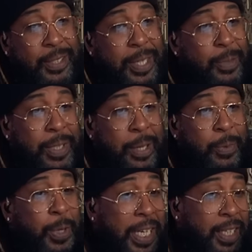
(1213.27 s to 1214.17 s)
Is there anyone that
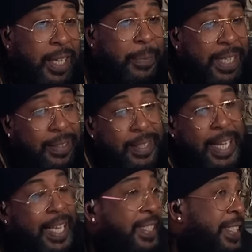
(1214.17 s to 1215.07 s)
really? I mean,
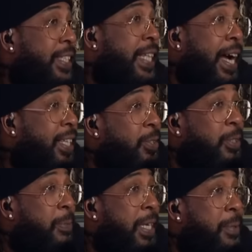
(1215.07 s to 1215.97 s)
I guess the
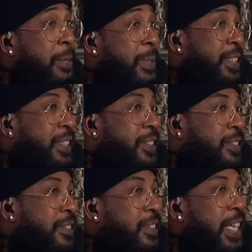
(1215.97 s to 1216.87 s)
Niners maybe, but are
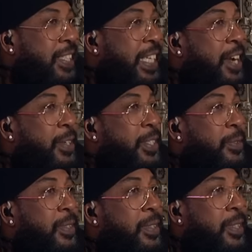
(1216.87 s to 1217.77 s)
well, they? What about the
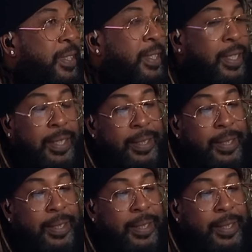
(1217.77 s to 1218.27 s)
Rams?